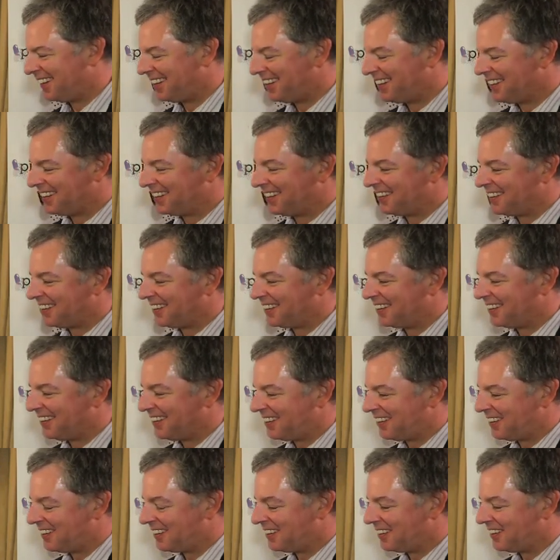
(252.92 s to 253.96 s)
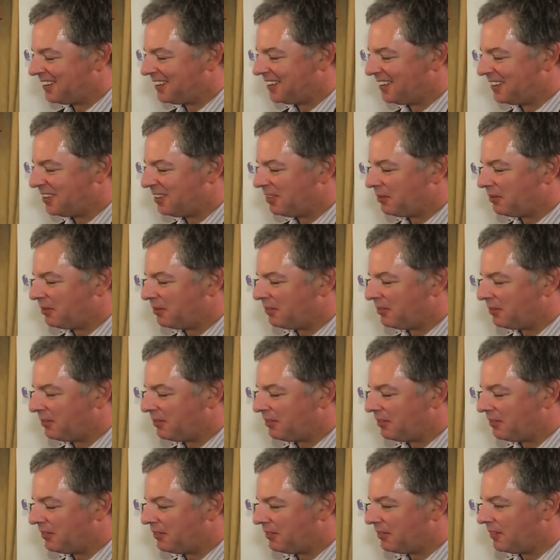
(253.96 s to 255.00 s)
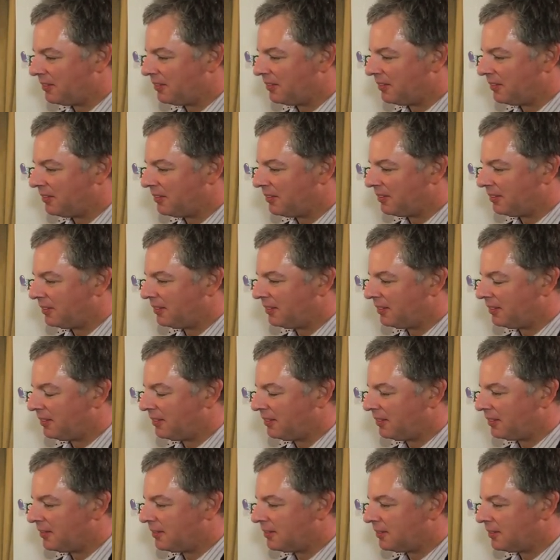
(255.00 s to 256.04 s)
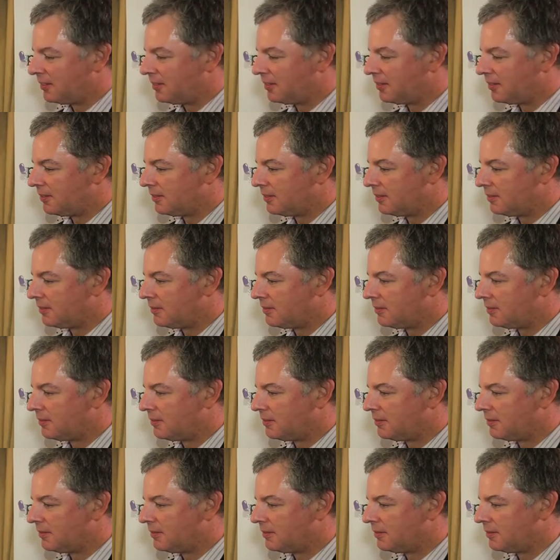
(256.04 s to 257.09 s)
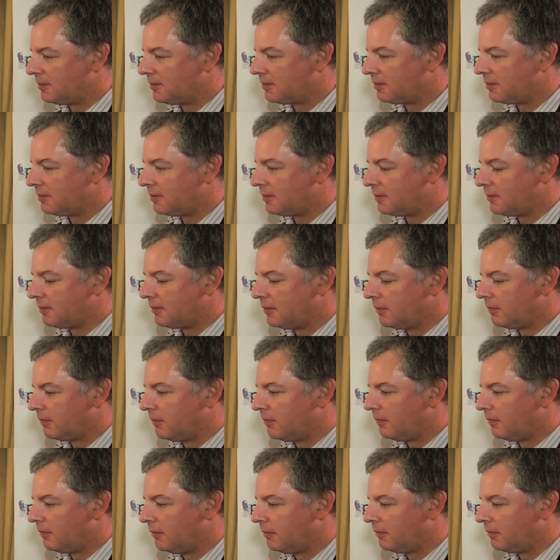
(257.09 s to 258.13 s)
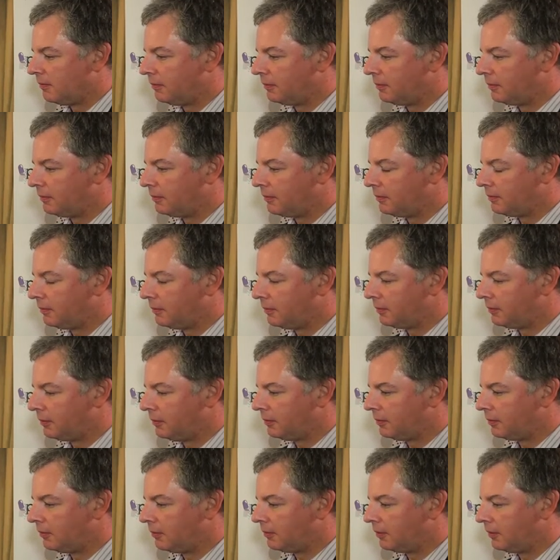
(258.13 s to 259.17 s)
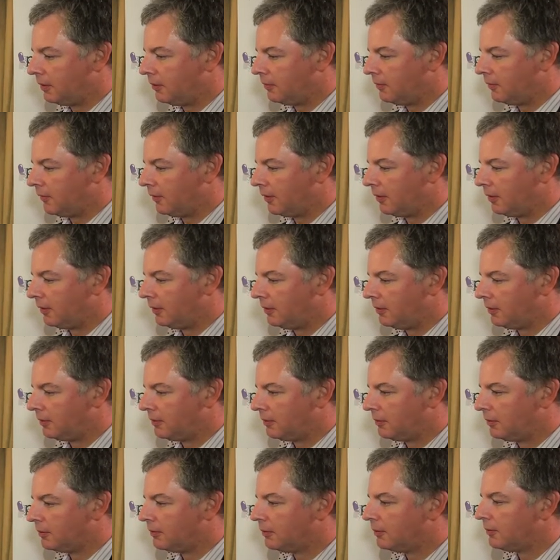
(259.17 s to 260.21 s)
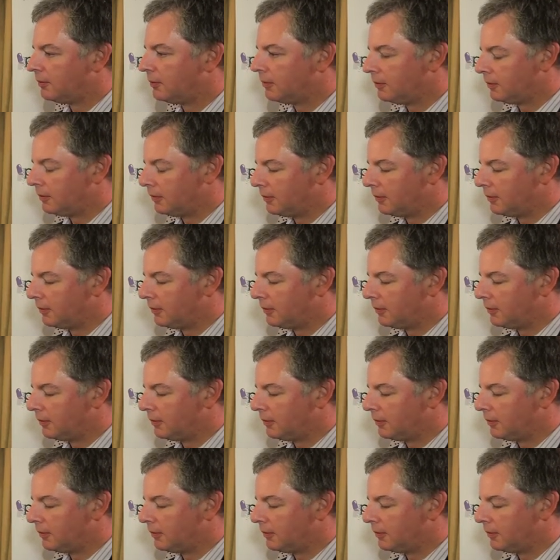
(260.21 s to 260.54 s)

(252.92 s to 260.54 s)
(silent)